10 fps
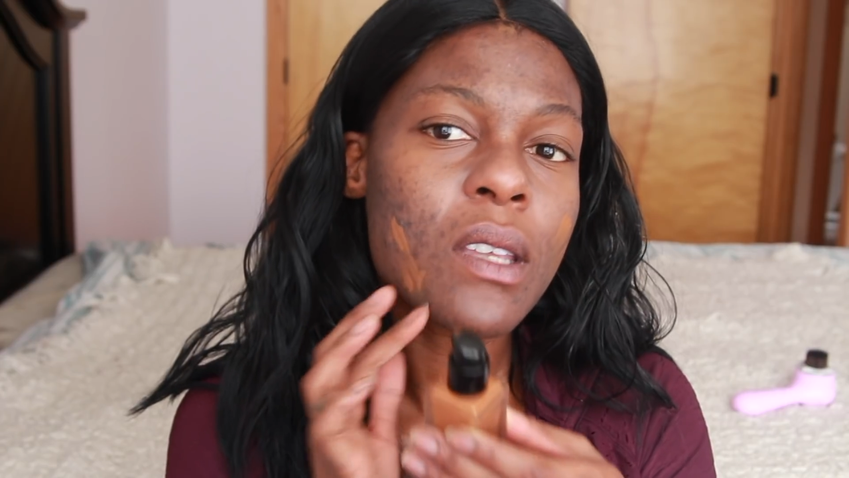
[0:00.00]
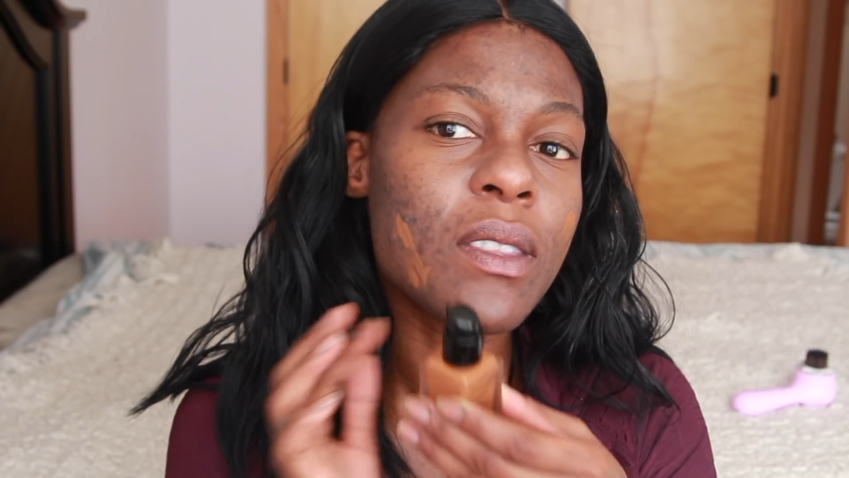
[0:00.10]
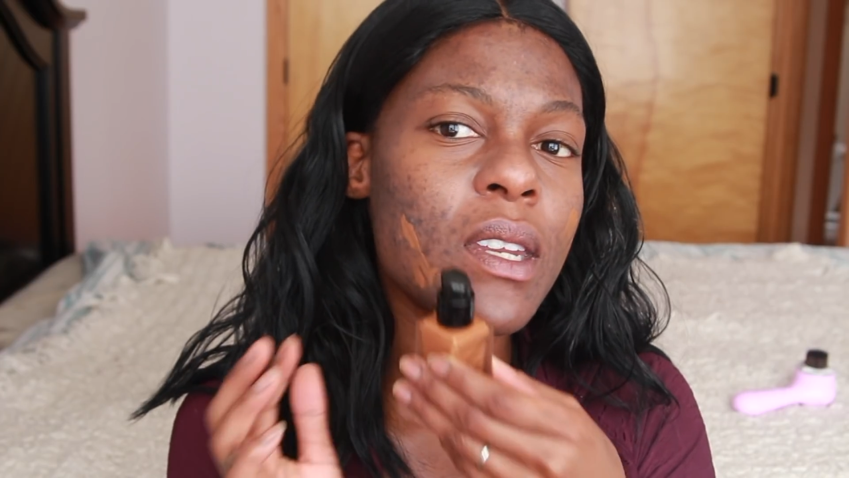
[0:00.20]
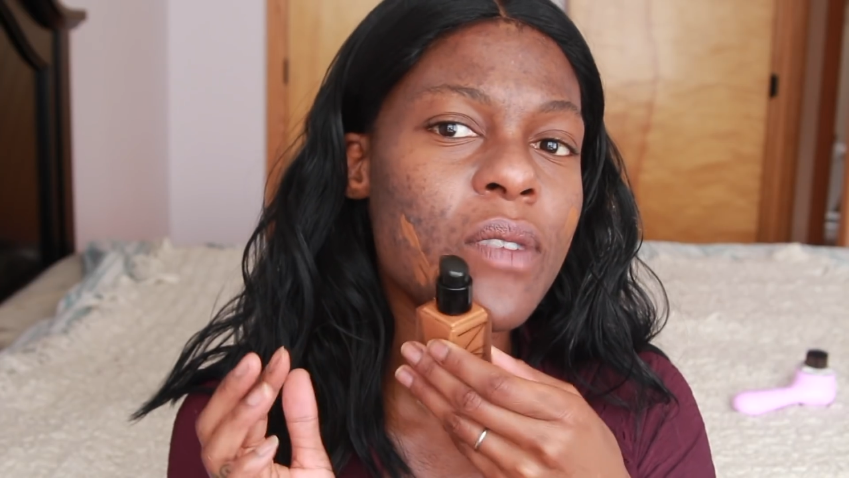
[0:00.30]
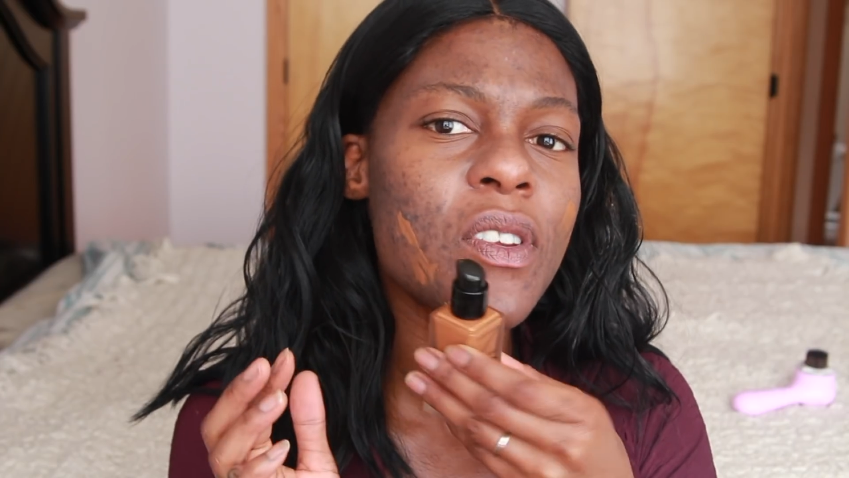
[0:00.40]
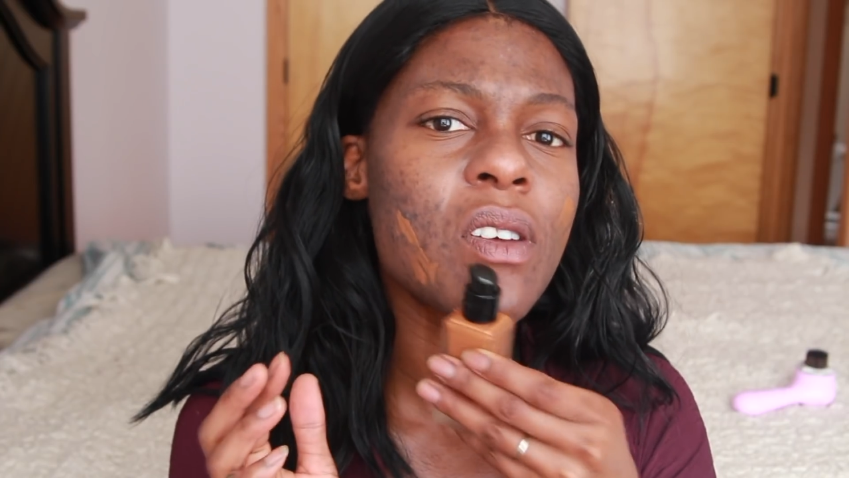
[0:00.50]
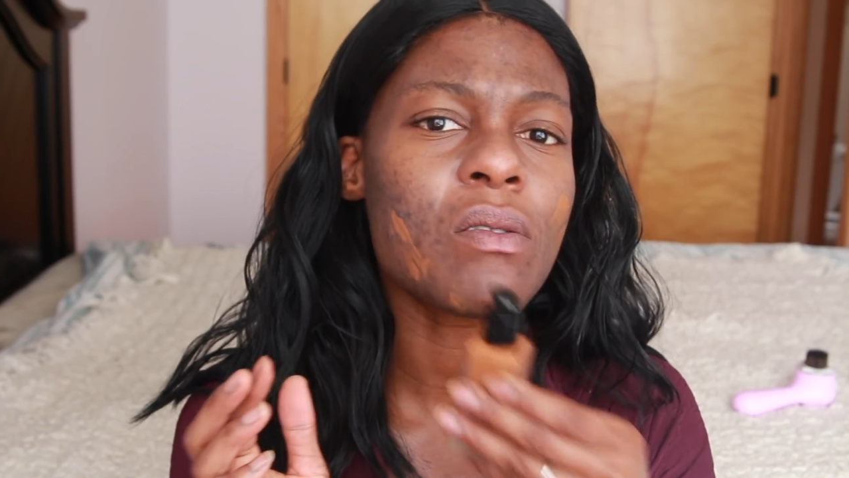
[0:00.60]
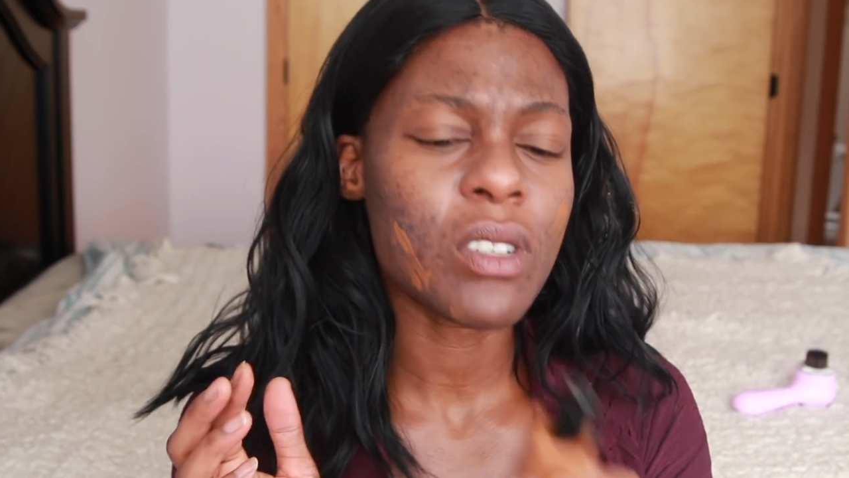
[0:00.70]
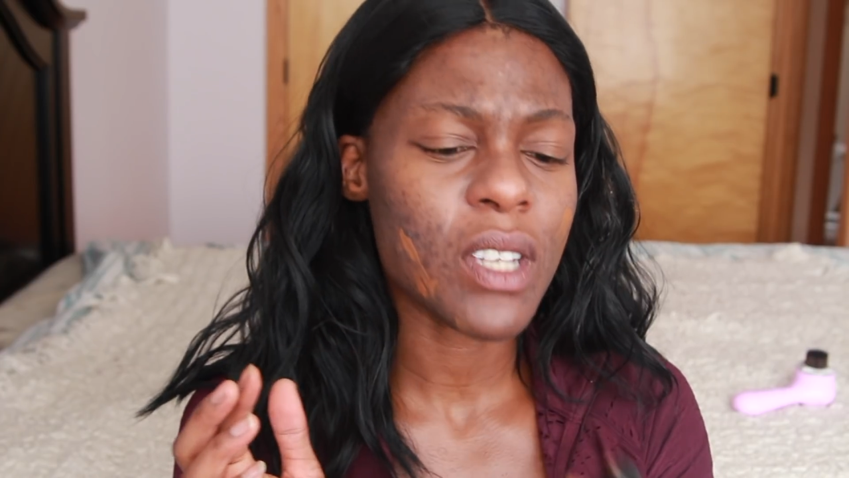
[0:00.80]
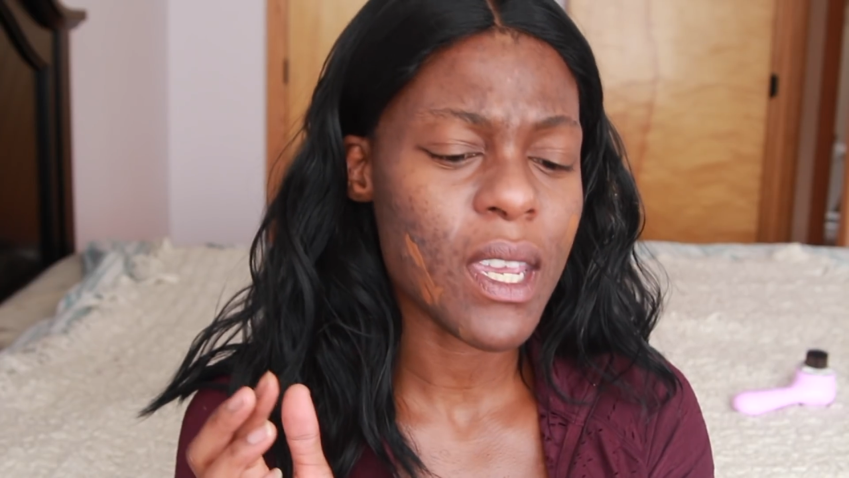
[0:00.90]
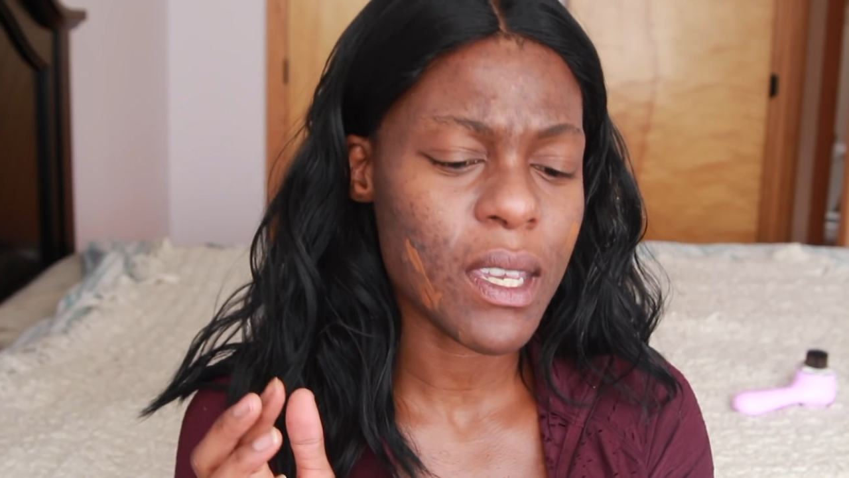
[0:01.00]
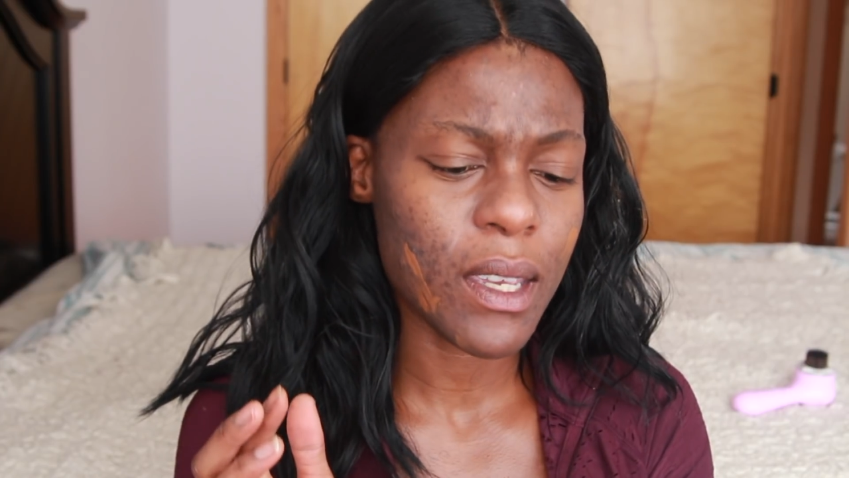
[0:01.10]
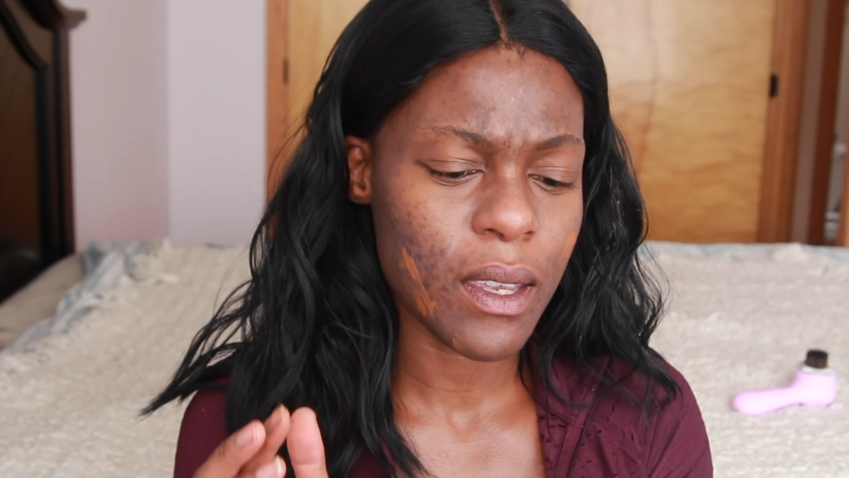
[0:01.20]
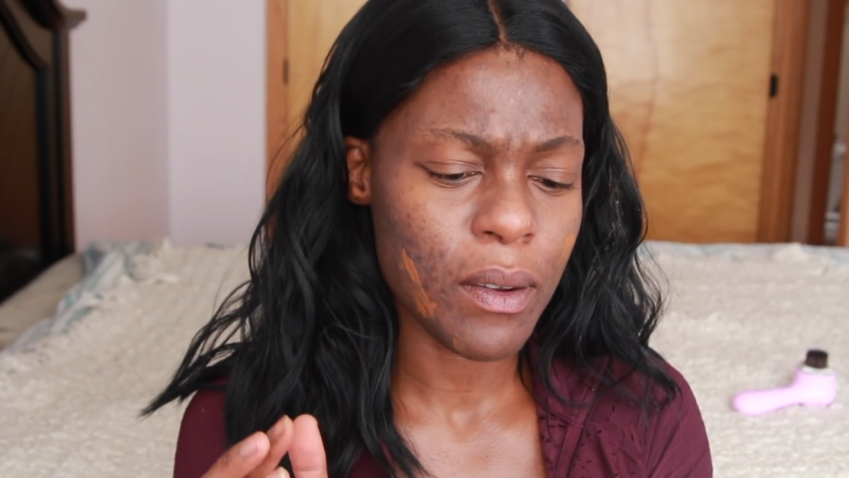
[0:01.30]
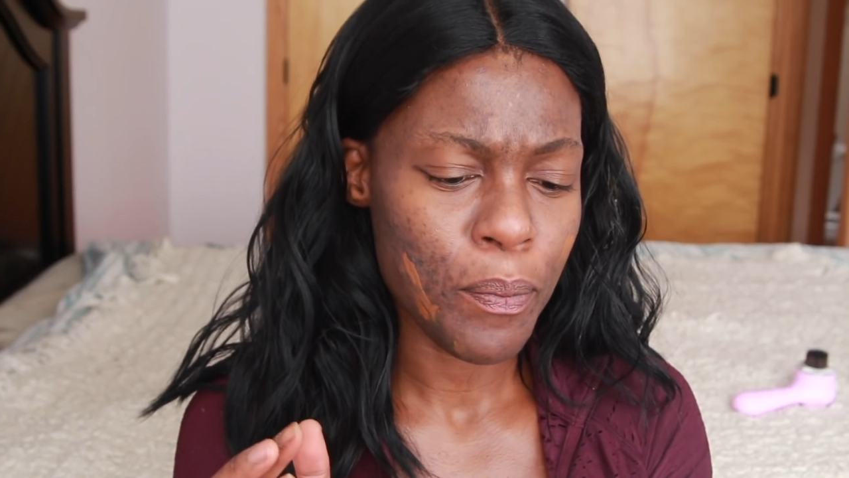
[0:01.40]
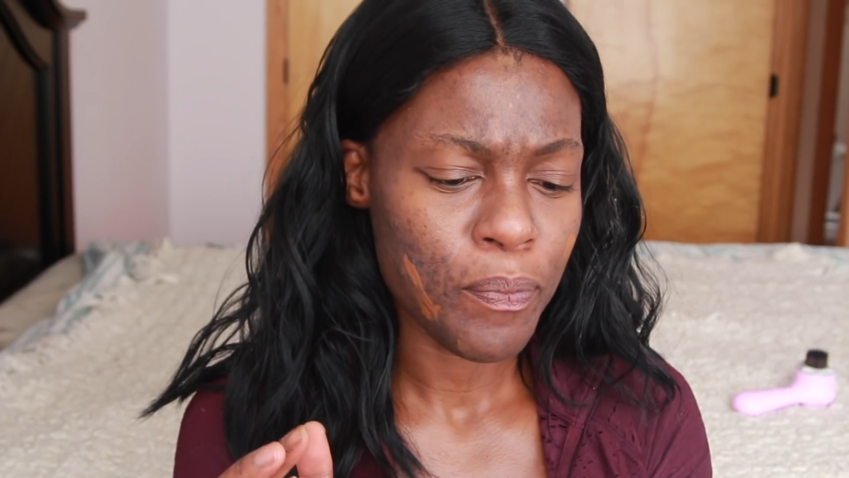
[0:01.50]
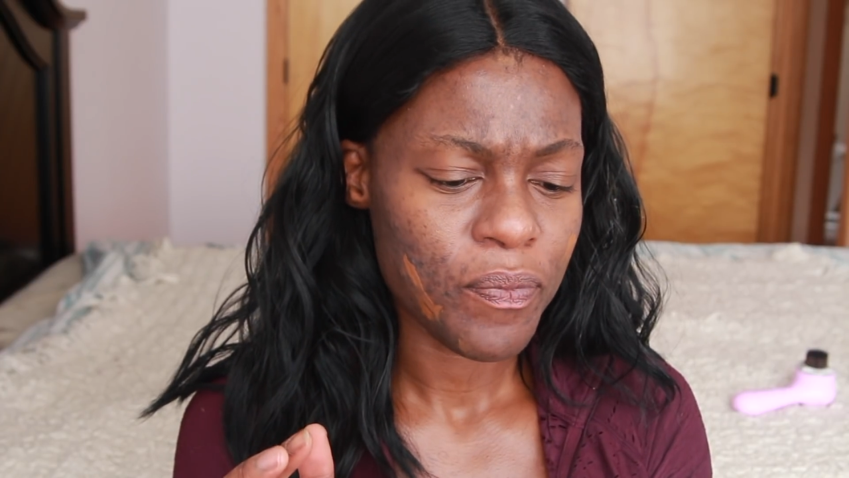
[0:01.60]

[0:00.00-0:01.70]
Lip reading: Then if you don't shake it,